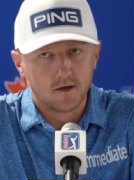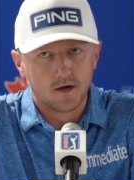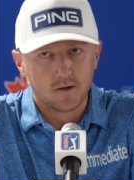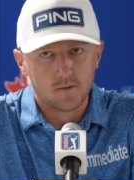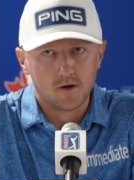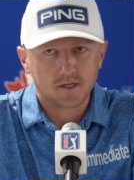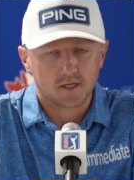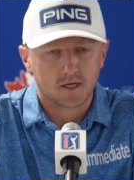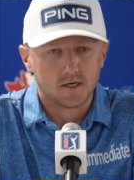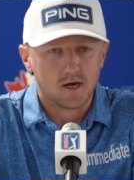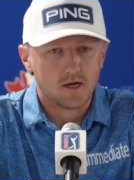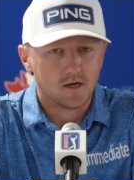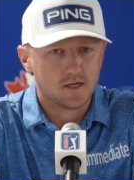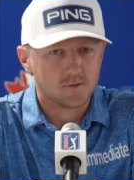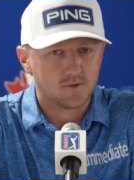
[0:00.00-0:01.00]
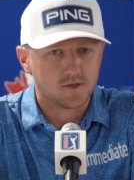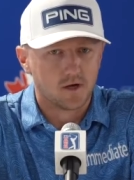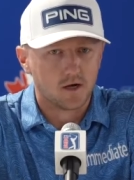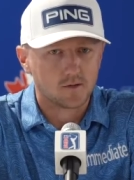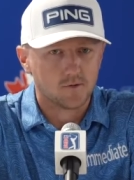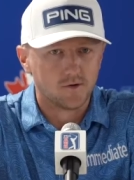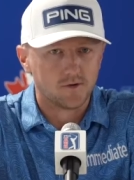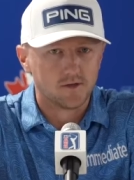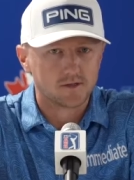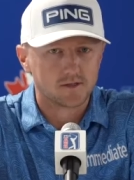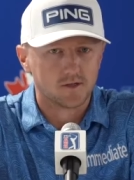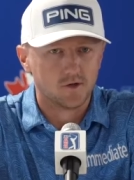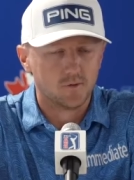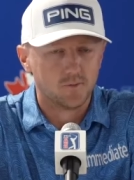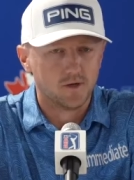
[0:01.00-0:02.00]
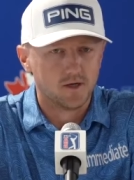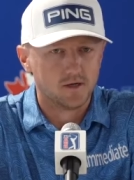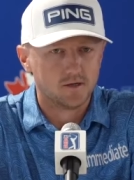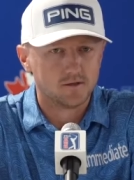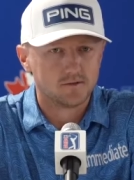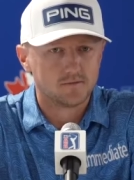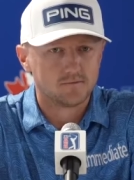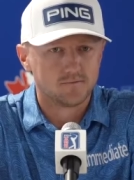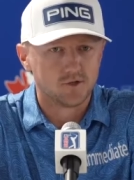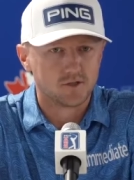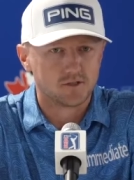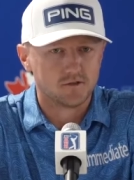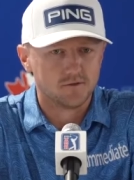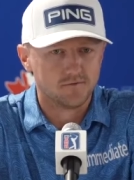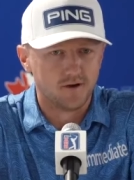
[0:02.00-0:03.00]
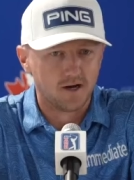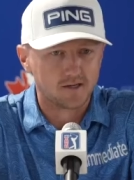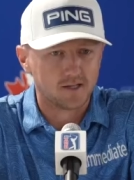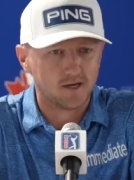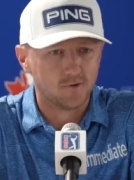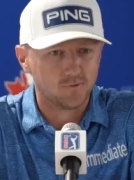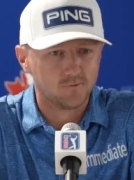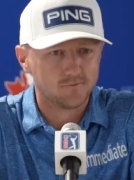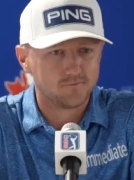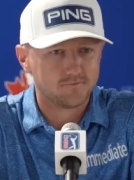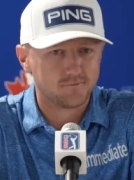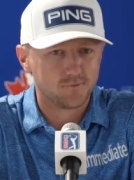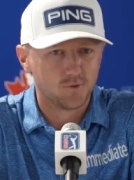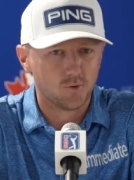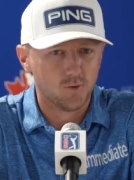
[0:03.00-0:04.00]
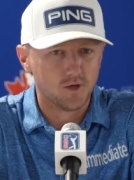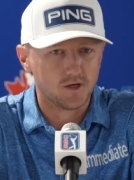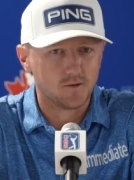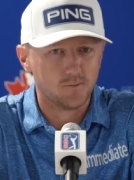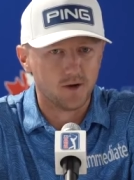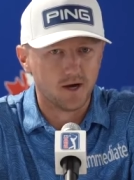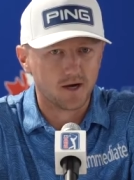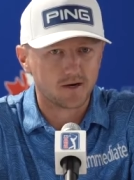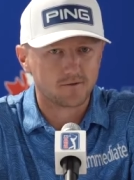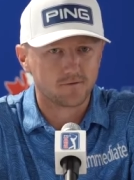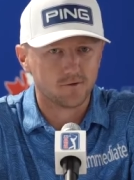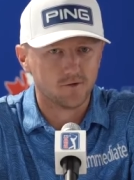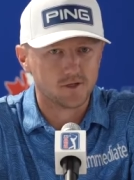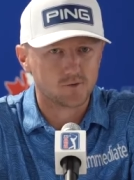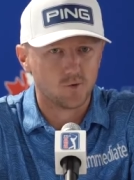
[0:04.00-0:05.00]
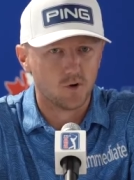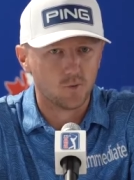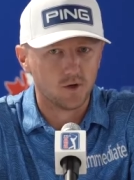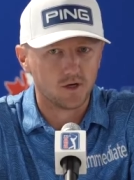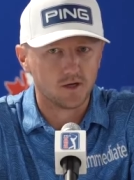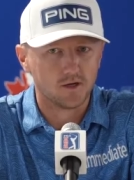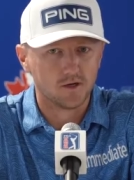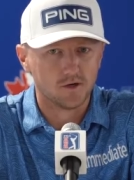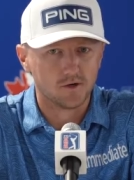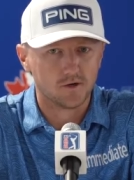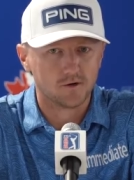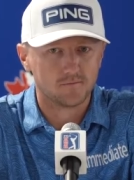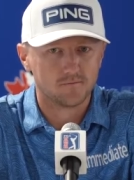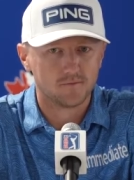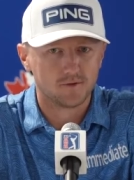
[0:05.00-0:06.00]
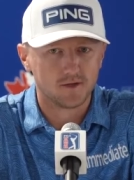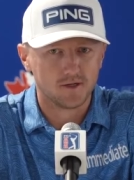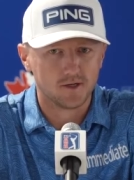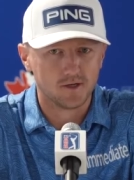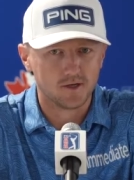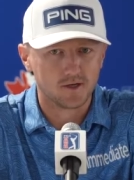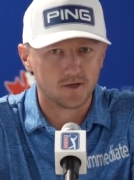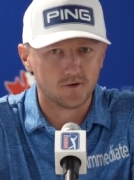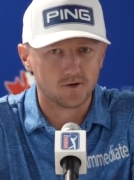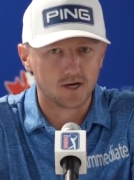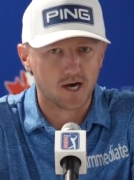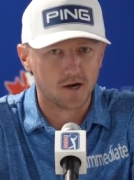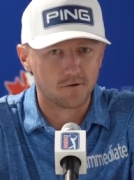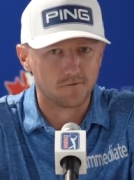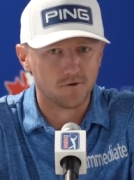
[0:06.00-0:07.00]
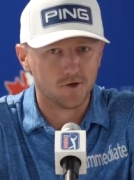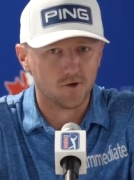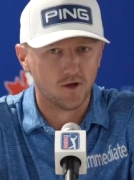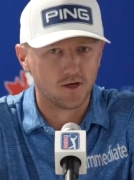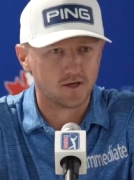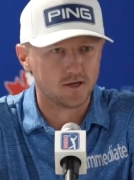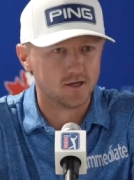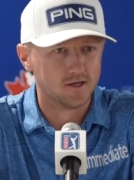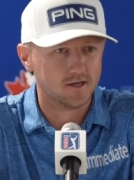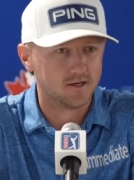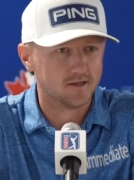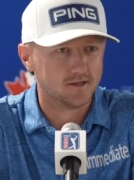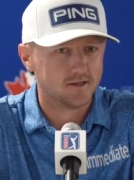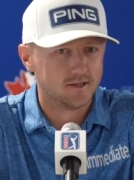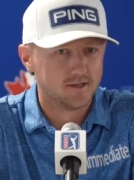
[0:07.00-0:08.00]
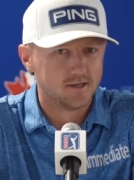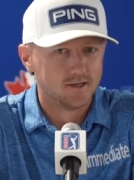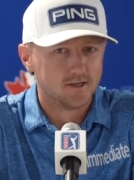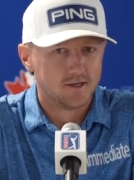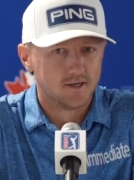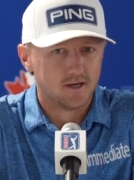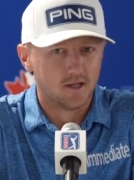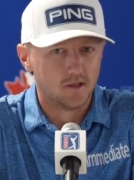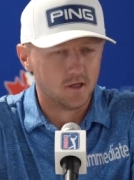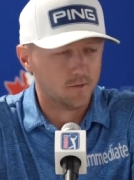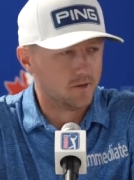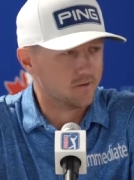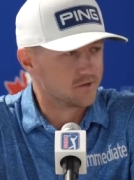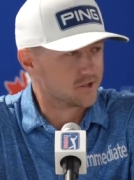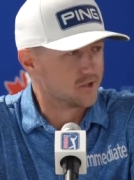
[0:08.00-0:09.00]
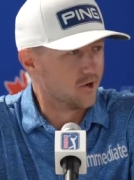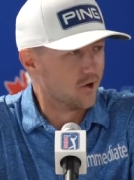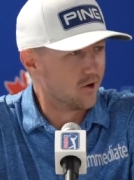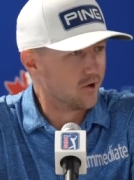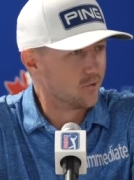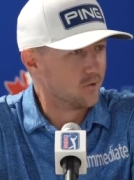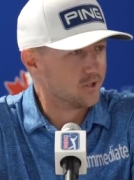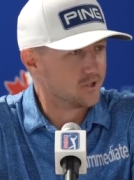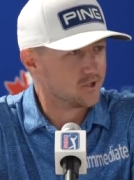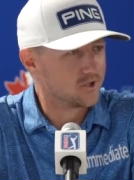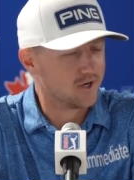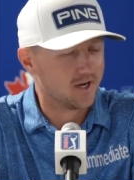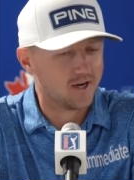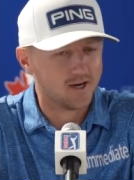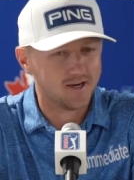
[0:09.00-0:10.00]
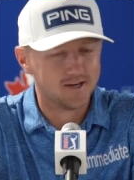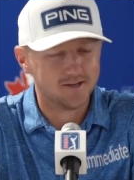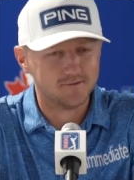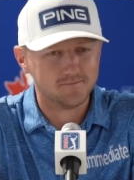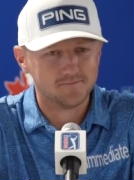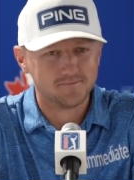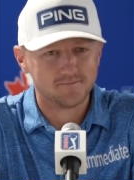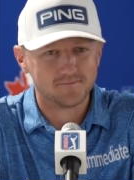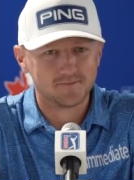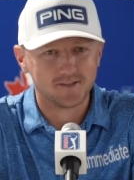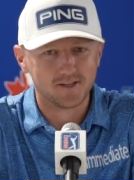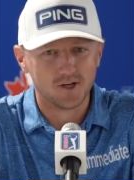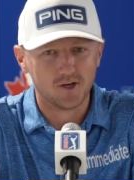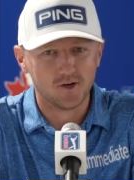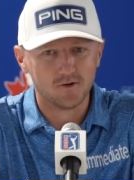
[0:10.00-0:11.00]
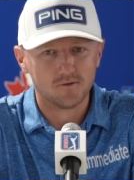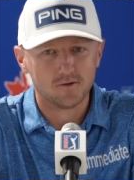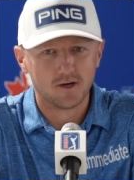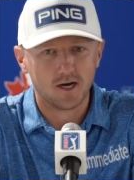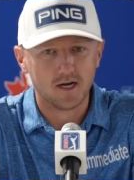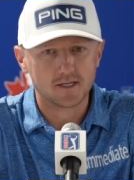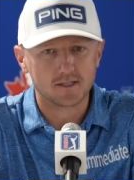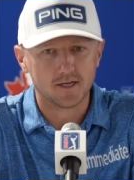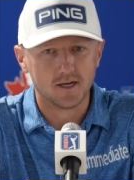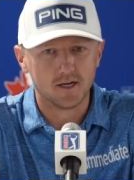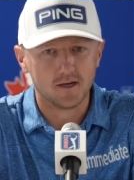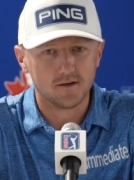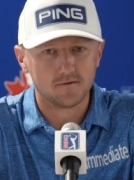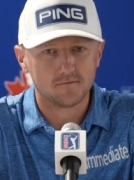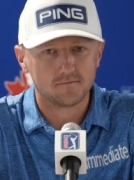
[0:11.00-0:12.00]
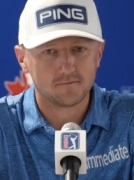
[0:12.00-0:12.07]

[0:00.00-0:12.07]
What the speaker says: amongst the Canadians, we talk about this a little bit, just in the fact that when we come back for this 1 week a year, you know, you kind of feel like a little bit of a star, which, you know, I'd say